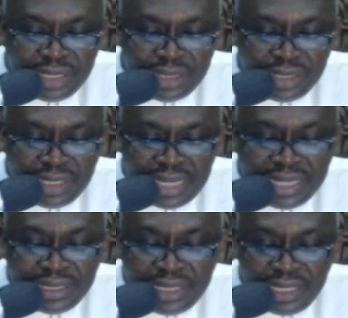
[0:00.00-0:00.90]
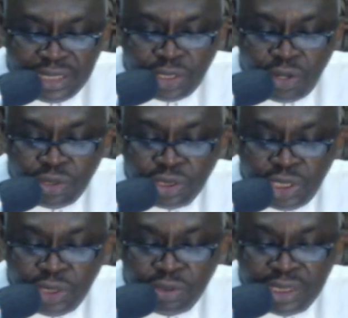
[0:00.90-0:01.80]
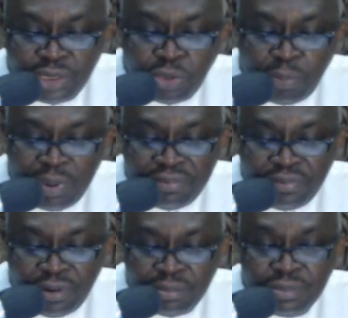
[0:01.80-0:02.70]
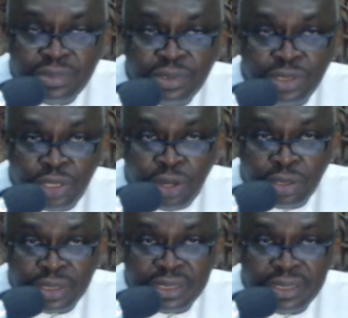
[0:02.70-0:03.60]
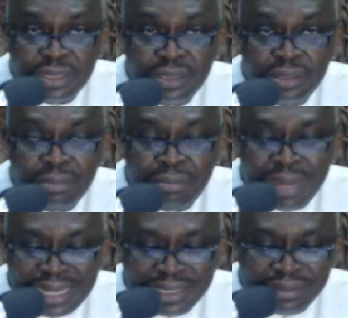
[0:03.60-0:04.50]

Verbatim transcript: then it's God's duty to perform, not mine.